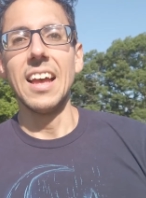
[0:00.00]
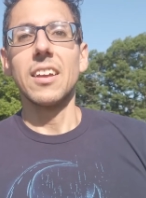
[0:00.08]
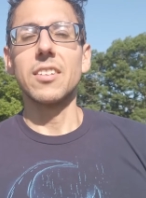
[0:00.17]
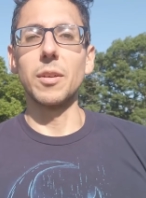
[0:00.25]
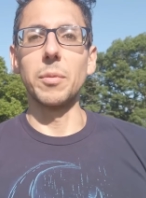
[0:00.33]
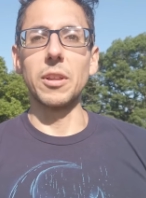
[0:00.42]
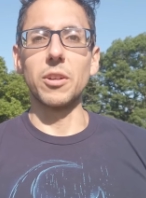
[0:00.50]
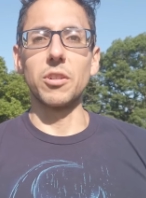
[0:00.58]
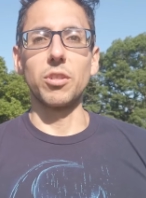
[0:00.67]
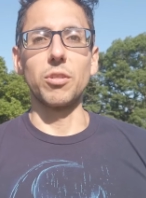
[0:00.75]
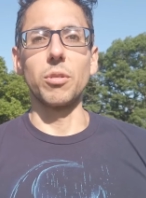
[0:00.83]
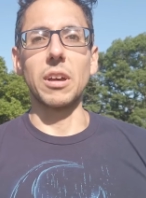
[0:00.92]
similar
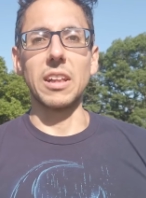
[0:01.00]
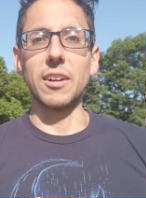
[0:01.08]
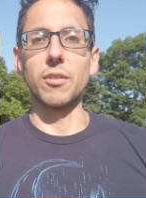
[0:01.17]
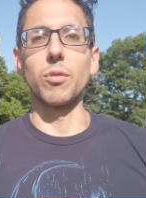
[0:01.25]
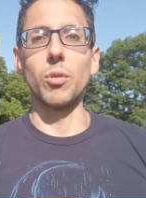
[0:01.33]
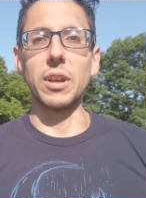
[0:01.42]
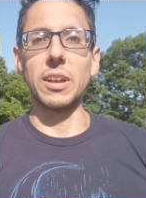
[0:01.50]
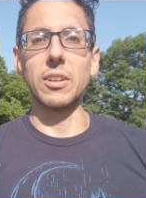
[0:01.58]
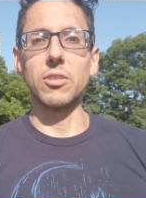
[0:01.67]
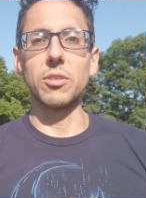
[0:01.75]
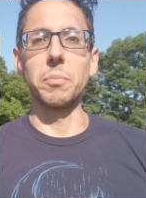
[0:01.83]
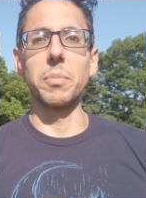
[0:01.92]
to
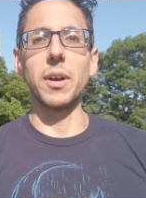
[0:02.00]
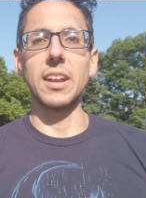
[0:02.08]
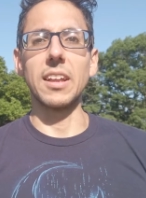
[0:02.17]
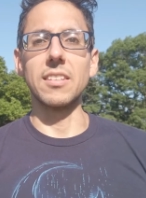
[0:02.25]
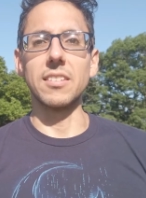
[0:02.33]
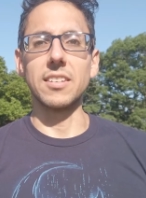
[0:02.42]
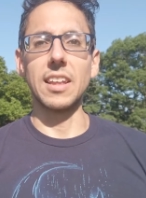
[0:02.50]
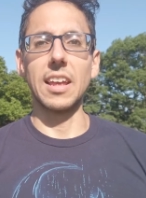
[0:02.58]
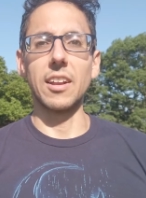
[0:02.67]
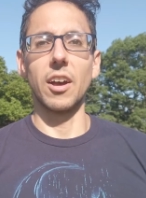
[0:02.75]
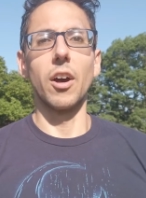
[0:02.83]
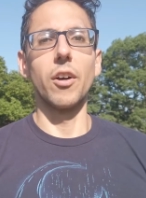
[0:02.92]
clairvoyance, but
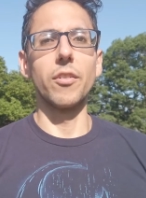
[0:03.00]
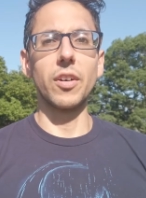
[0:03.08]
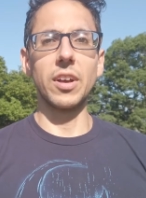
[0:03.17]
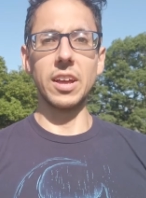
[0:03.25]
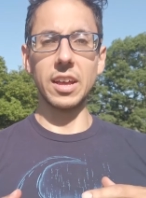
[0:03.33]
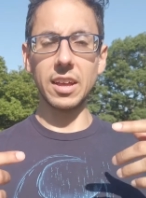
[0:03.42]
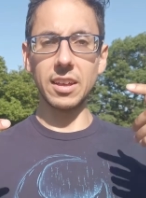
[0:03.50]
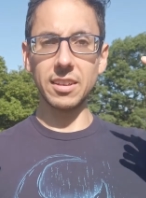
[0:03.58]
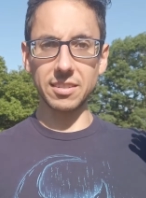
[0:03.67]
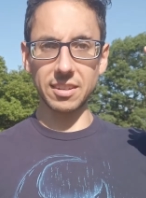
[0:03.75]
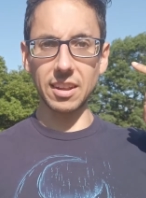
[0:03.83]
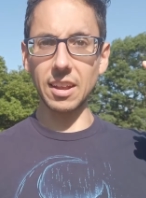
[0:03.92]
instead of
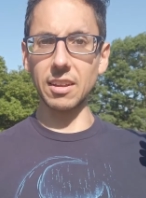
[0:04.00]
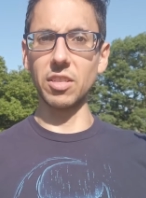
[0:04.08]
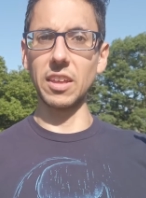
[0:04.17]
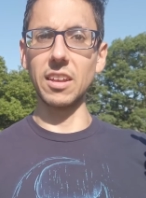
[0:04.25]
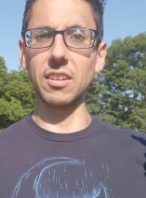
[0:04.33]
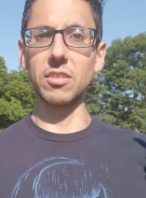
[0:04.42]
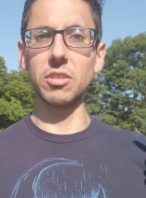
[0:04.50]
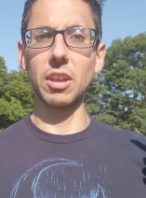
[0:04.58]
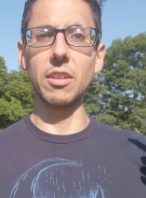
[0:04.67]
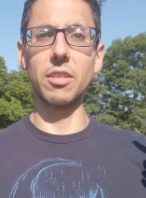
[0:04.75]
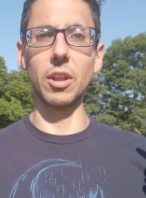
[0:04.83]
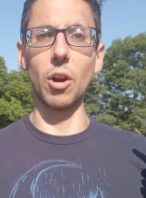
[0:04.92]
seeing things
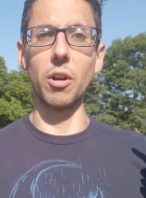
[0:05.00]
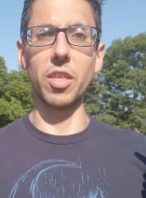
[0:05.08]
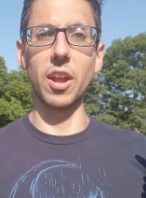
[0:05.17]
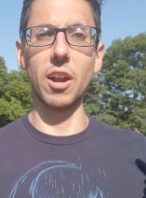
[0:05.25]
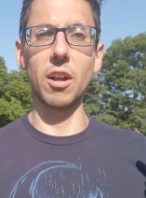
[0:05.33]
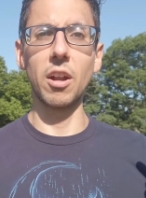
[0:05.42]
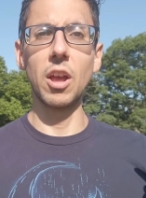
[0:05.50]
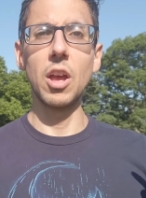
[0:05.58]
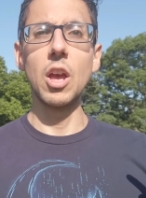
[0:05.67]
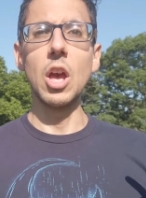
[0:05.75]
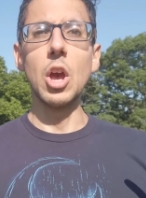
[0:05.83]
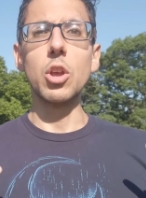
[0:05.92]
that aren't there,
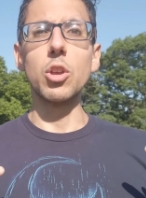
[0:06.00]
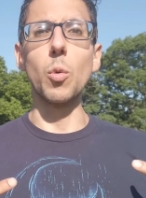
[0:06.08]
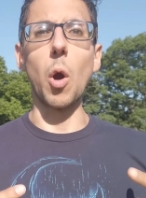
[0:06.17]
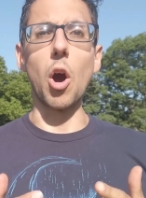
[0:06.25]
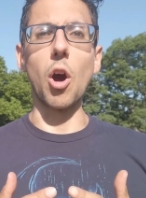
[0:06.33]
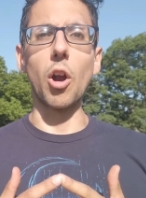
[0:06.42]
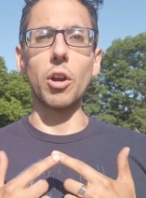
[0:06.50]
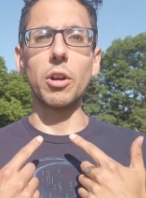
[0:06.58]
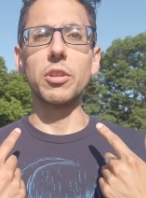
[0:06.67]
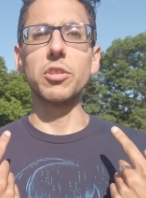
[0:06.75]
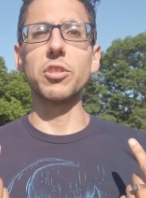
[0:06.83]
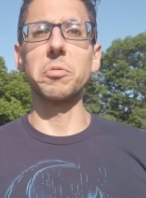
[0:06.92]
you are
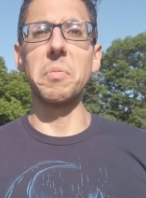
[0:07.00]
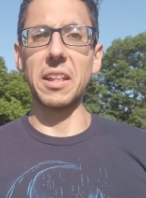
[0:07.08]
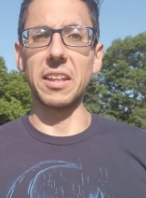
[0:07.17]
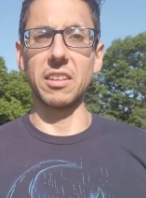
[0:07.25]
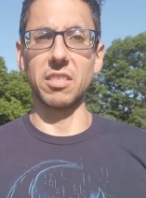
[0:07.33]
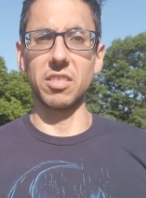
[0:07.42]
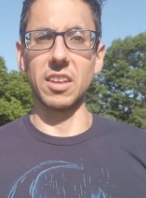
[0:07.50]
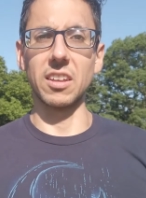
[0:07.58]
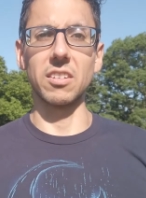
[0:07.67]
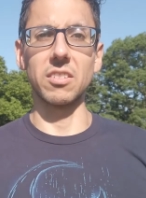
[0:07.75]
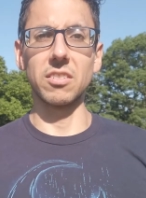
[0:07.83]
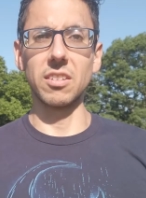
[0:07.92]
smelling
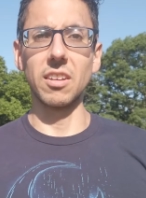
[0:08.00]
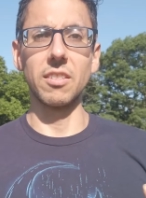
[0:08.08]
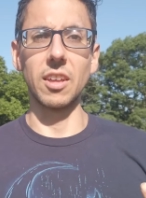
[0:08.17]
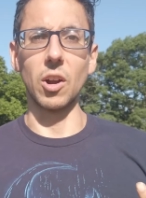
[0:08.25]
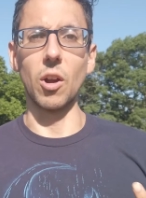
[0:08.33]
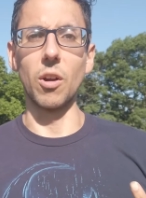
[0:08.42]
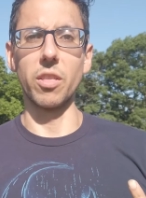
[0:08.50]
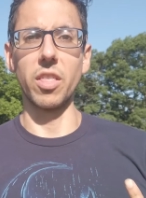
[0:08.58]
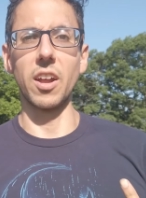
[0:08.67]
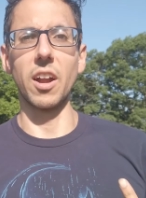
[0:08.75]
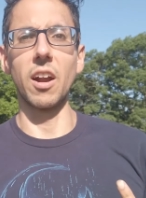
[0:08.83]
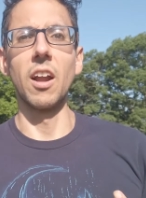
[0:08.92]
things that aren't
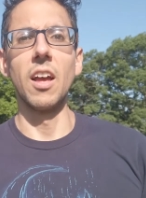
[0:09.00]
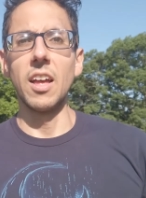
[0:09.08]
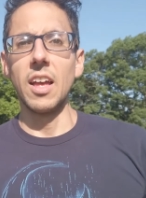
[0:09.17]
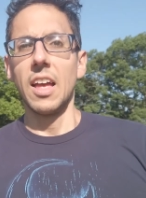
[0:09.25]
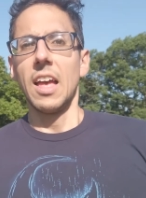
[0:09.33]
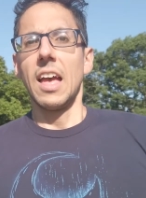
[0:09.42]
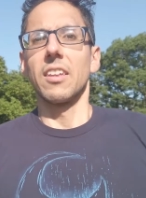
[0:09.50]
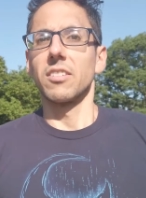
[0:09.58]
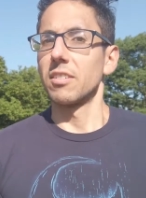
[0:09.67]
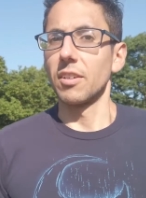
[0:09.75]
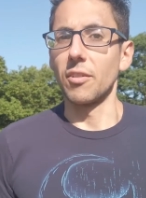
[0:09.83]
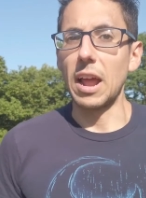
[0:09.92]
there. Has
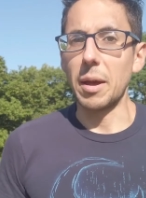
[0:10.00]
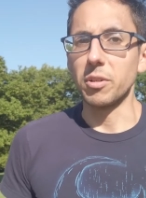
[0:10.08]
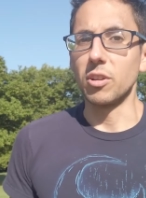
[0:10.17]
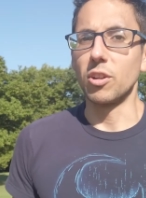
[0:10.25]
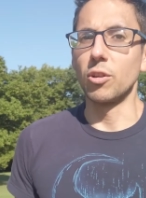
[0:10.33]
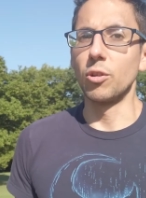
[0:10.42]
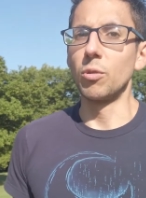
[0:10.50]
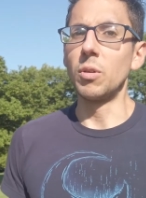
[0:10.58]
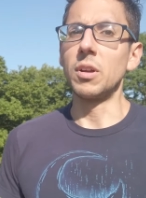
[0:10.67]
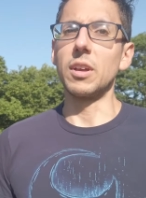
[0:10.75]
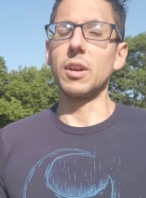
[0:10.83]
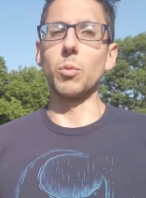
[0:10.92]
this ever happened to you?
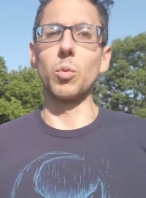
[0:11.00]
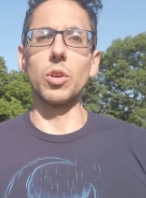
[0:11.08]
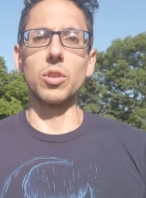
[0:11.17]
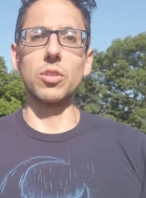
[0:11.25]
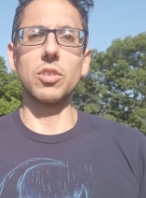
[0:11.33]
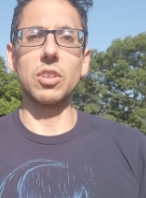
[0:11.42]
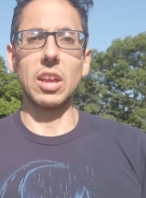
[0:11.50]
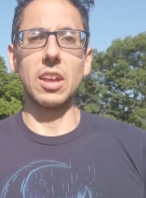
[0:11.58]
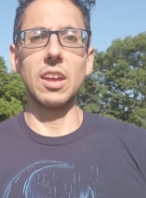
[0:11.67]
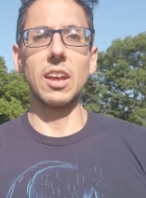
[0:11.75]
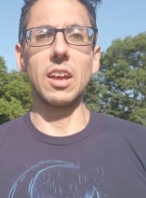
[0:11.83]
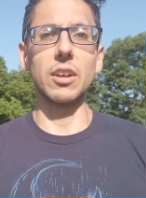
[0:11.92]
It was
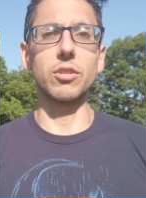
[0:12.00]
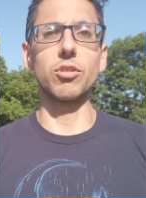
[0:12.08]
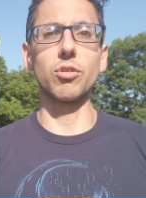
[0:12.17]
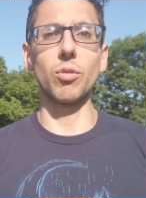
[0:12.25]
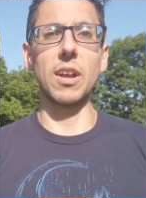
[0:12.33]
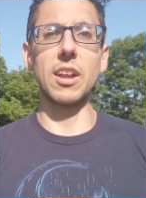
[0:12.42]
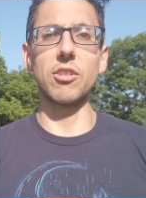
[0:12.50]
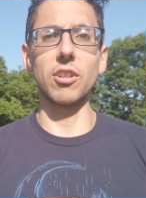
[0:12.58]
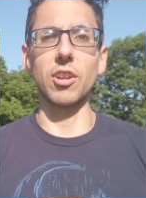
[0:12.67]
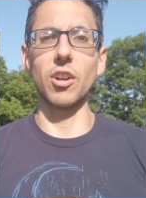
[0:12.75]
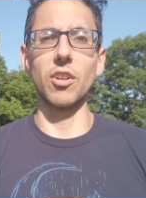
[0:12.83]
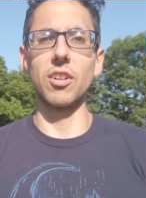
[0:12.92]
a strange
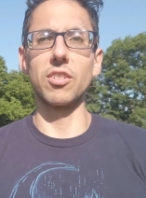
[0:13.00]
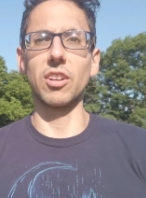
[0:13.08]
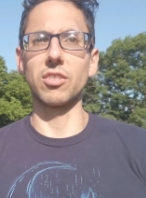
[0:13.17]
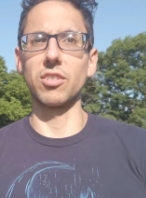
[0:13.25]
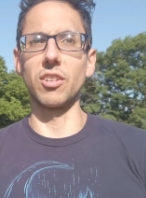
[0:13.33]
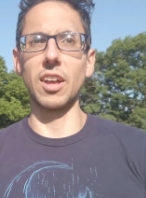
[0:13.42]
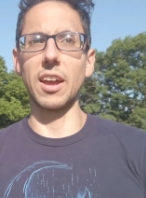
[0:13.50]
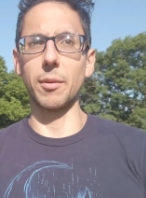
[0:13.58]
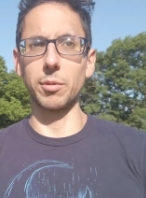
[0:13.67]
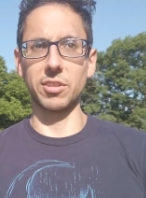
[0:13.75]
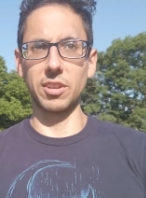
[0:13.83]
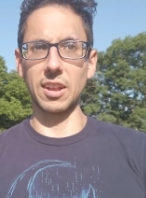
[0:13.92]
occurrence yesterday. I
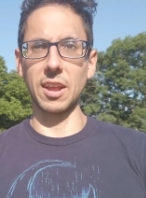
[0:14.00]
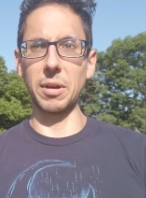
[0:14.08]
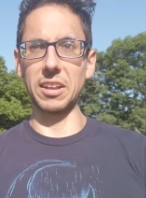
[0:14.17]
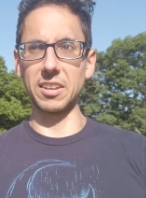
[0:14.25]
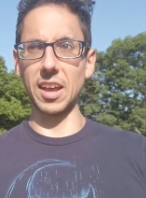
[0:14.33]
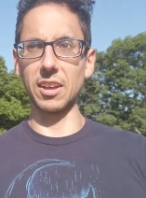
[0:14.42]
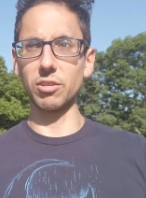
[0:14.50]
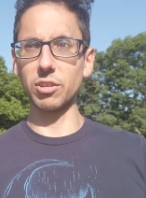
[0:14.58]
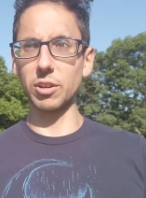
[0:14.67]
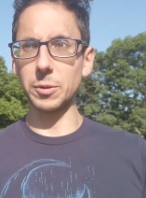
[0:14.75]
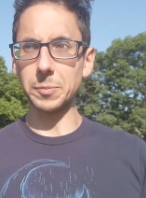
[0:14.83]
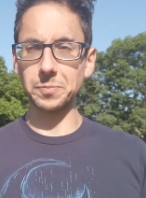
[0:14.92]
was sitting at my desk